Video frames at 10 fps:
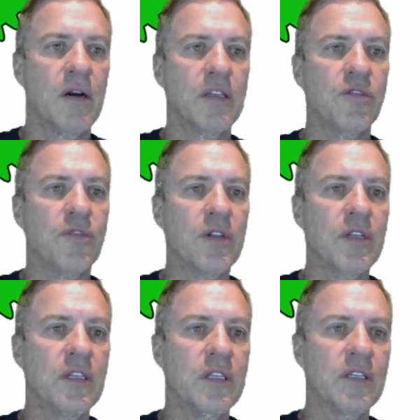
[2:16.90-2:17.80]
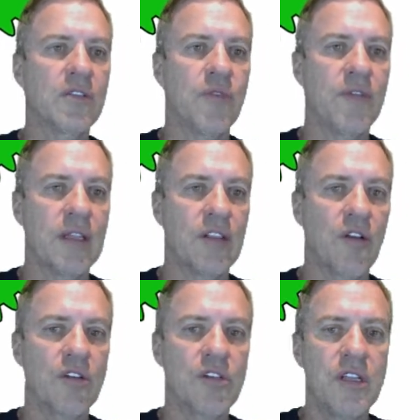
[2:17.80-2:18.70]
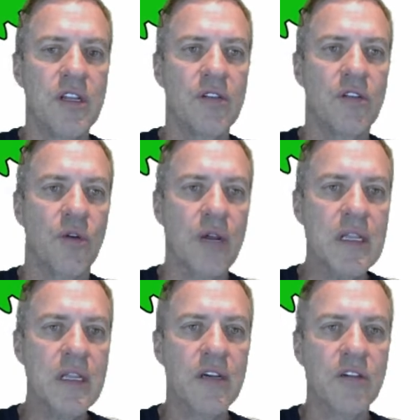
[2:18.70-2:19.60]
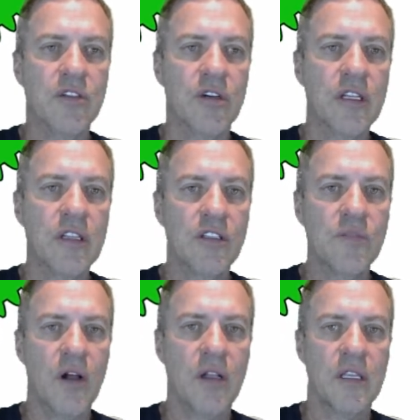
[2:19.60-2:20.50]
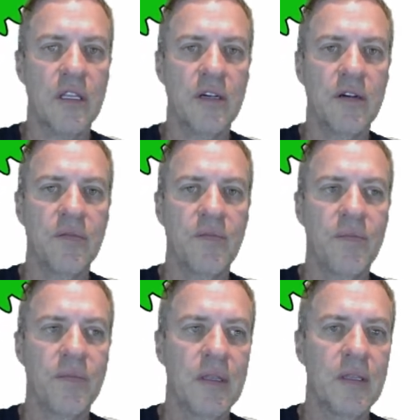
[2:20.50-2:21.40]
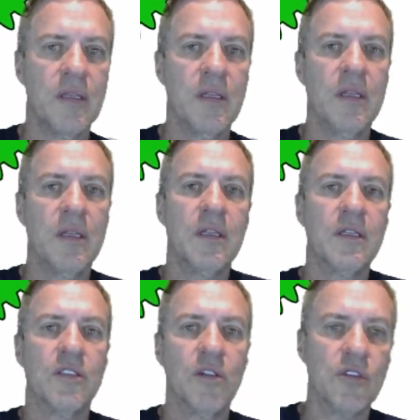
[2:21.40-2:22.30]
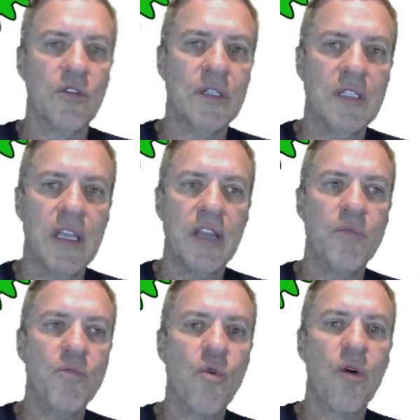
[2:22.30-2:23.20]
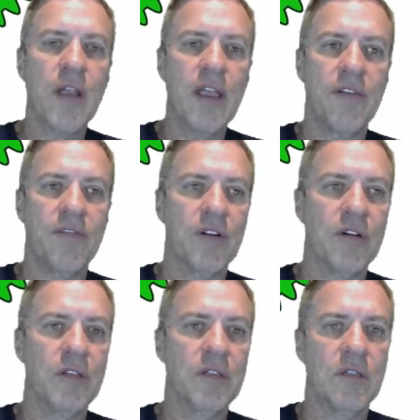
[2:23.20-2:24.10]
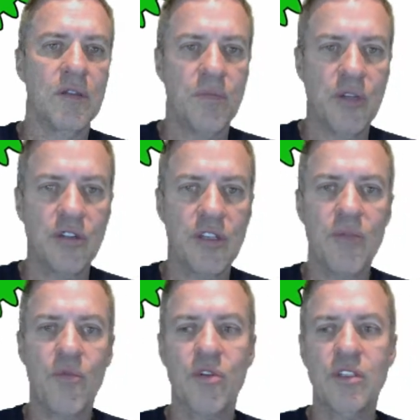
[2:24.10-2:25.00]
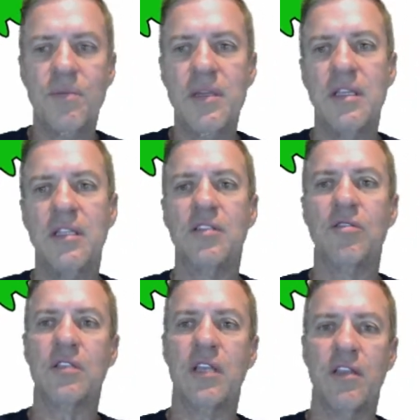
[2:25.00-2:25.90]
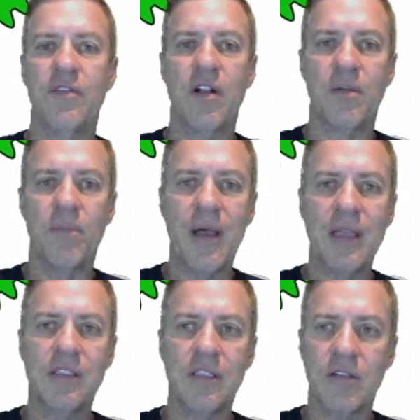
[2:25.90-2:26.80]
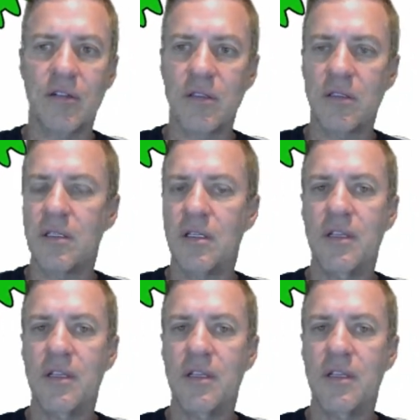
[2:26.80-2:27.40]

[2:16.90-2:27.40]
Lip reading: All right, so if we look at this, we've got the larger gear, the green gear is turning the small gear. So it's going to take more effort, but you'll get more speed. So it's like if you're on a bicycle